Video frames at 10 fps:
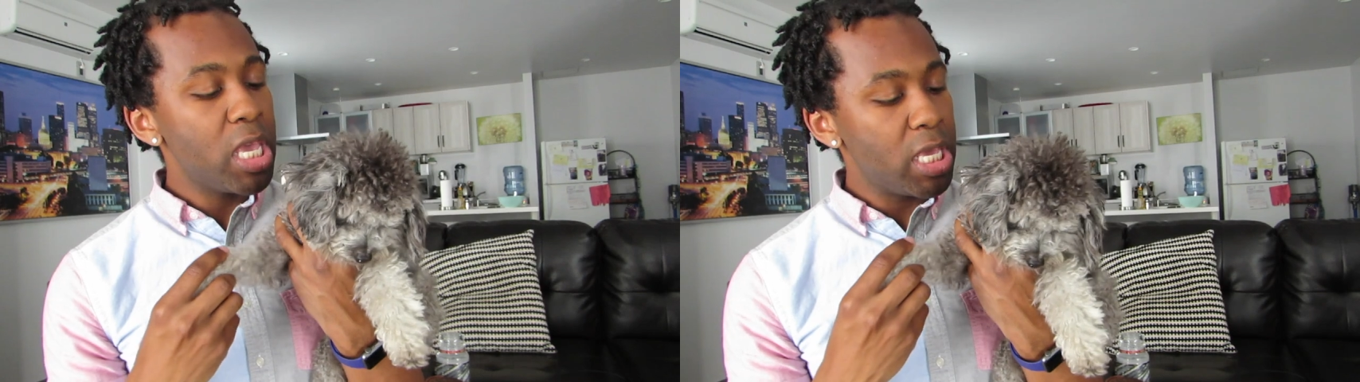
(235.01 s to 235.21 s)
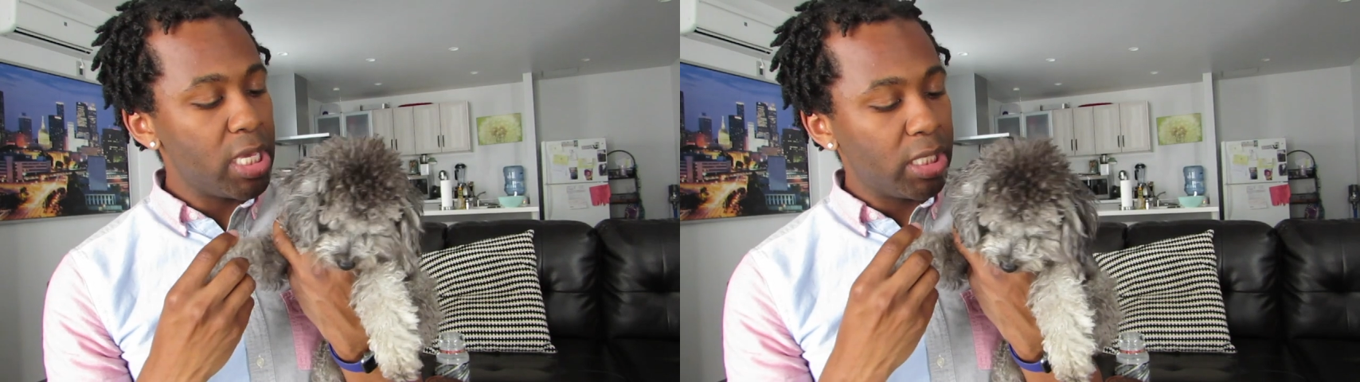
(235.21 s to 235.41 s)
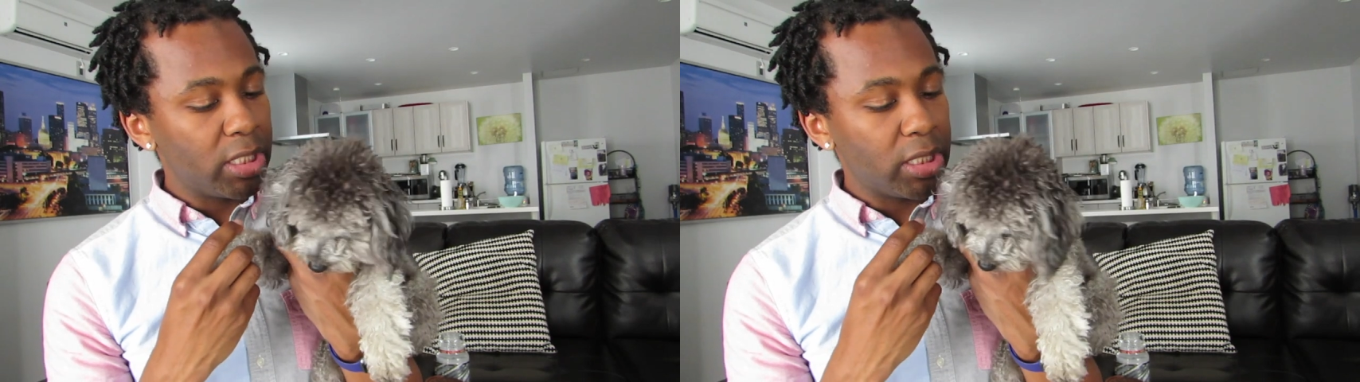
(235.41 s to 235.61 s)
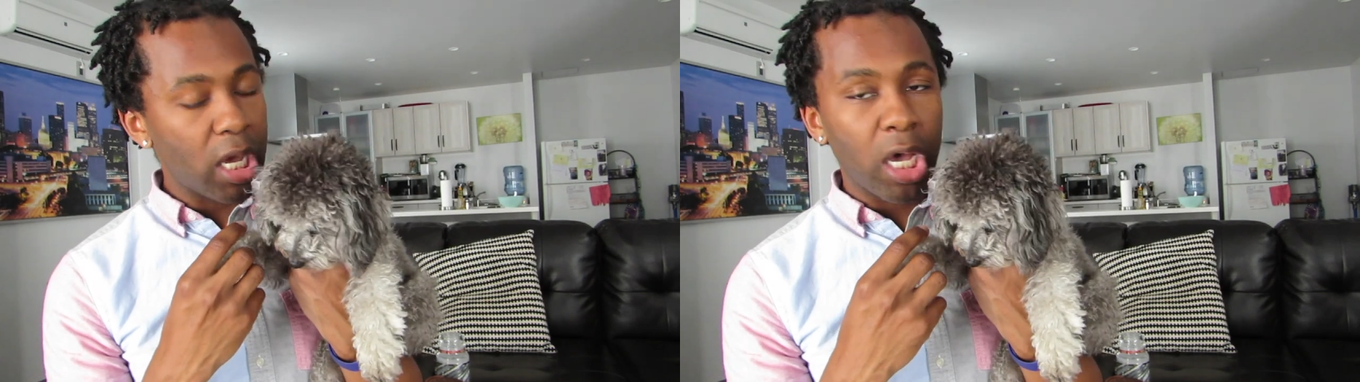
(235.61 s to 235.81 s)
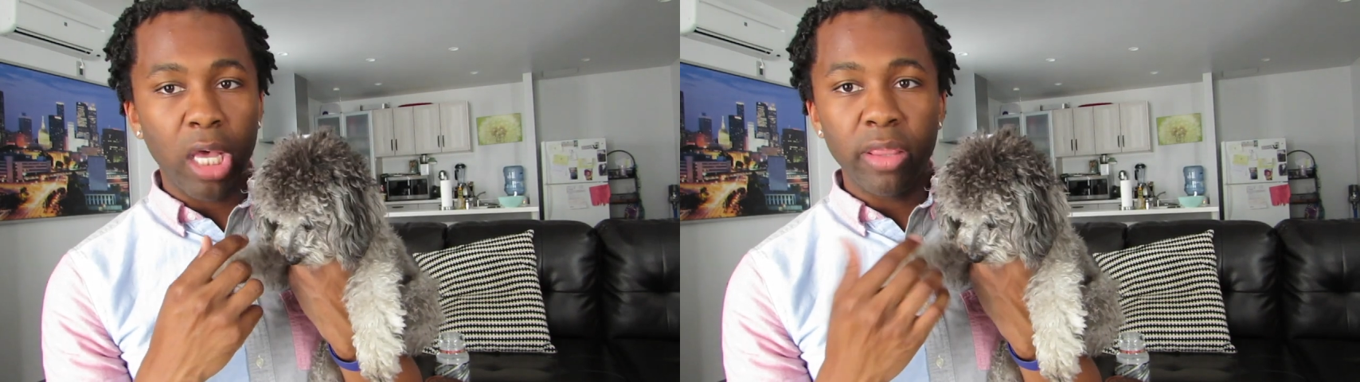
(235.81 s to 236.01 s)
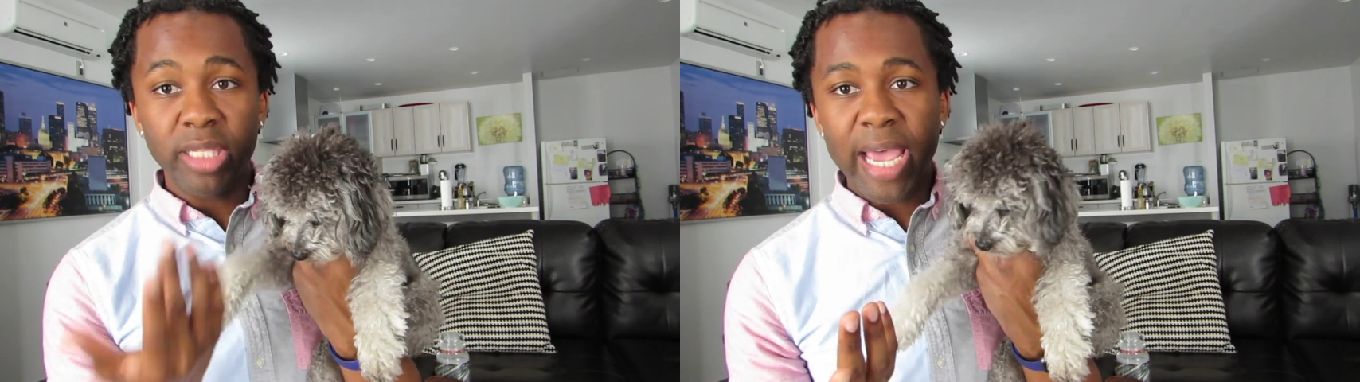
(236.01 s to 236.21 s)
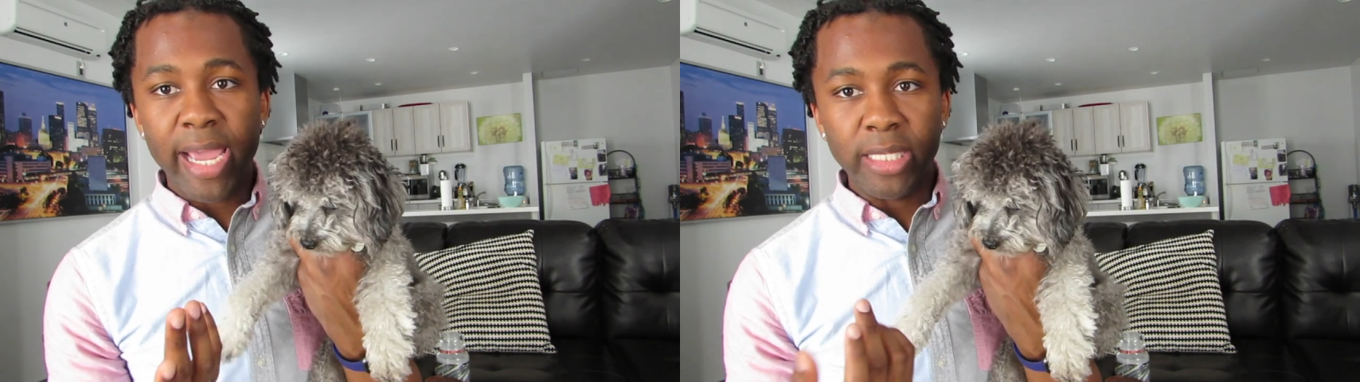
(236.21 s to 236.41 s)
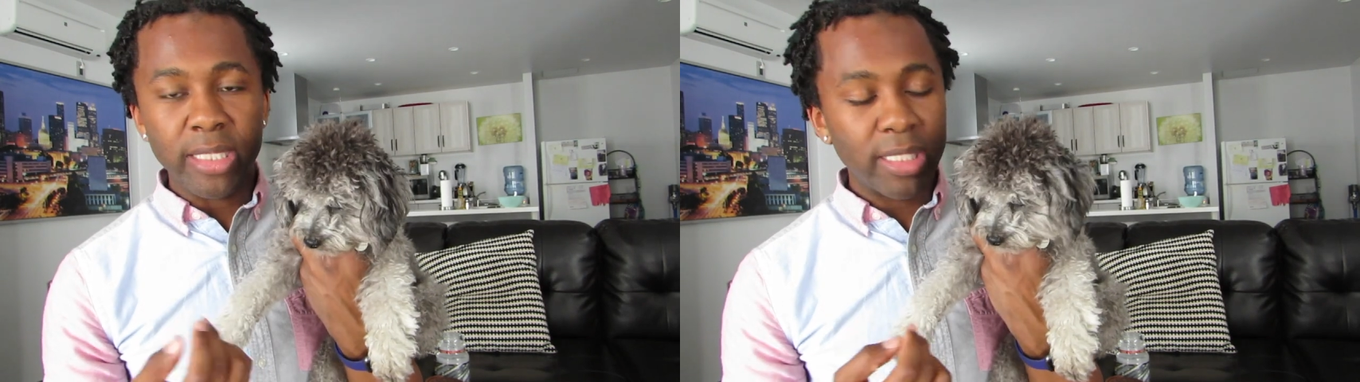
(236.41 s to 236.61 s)
is the
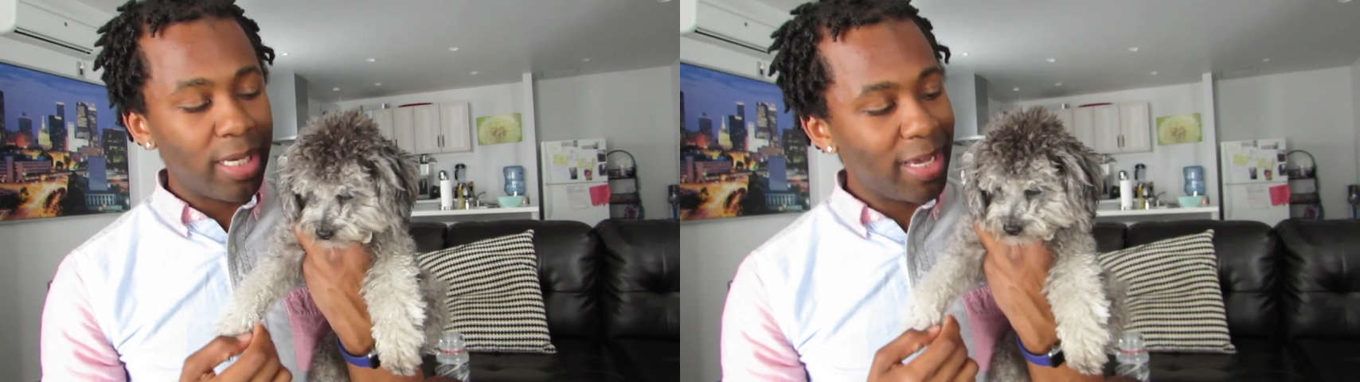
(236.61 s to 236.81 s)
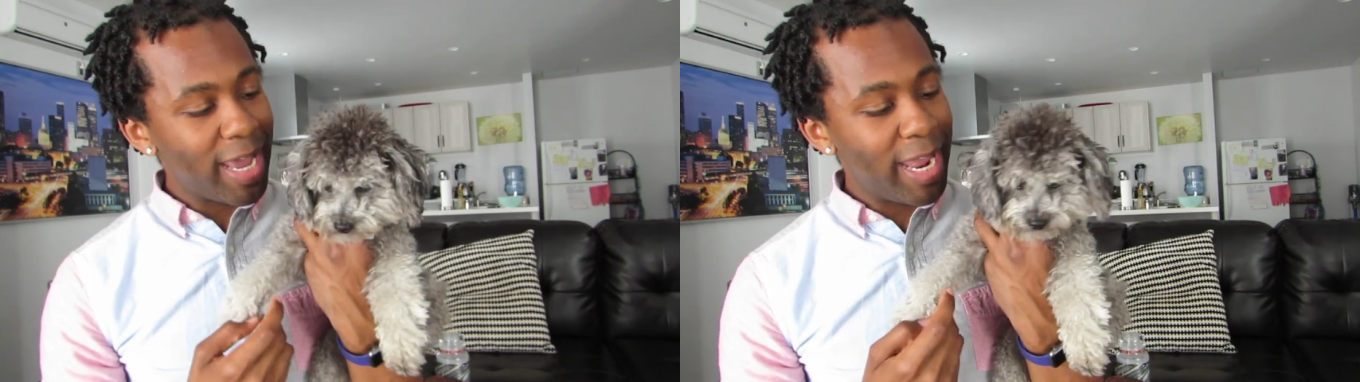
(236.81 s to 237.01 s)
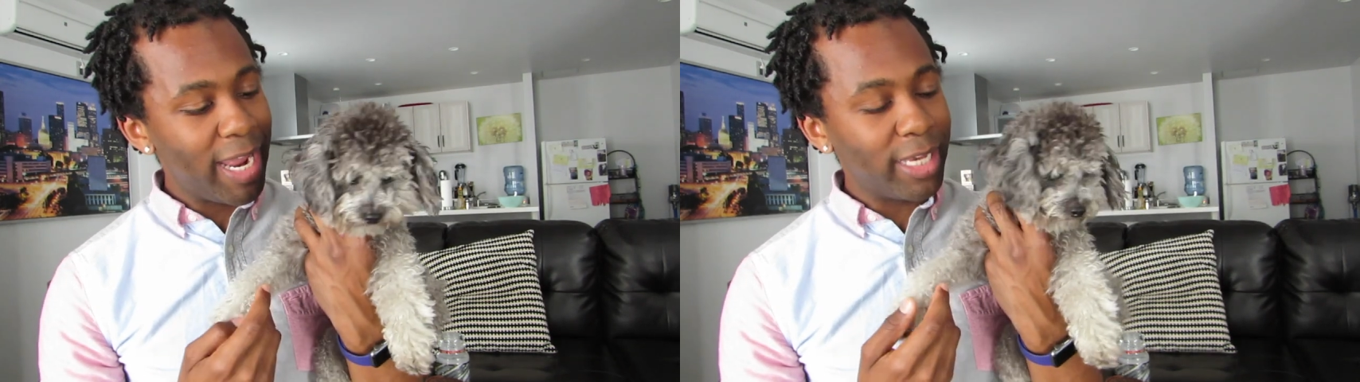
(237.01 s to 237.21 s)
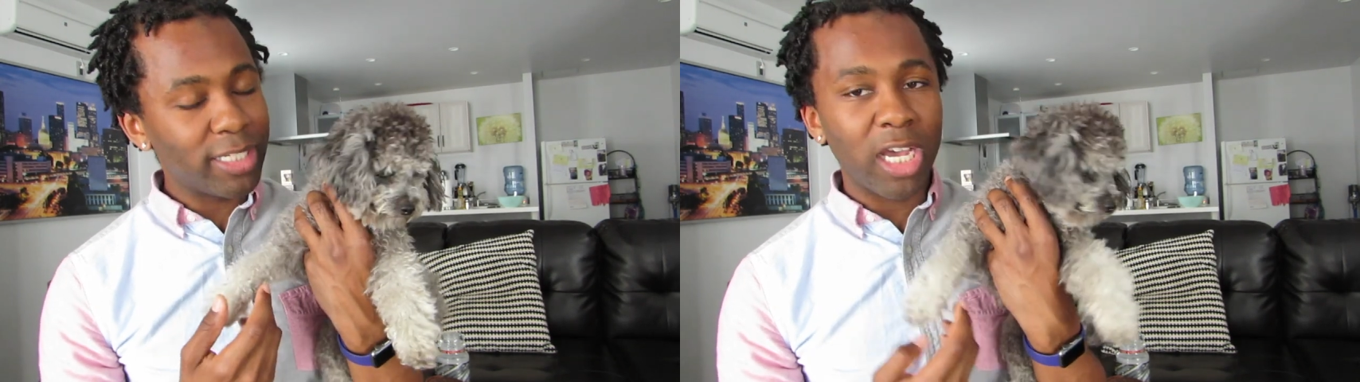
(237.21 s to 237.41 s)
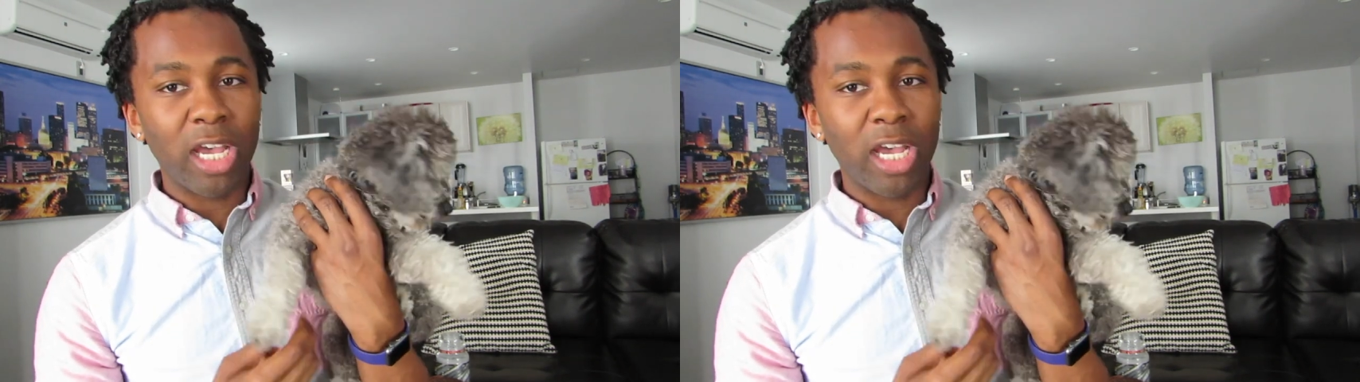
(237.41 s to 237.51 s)
size. And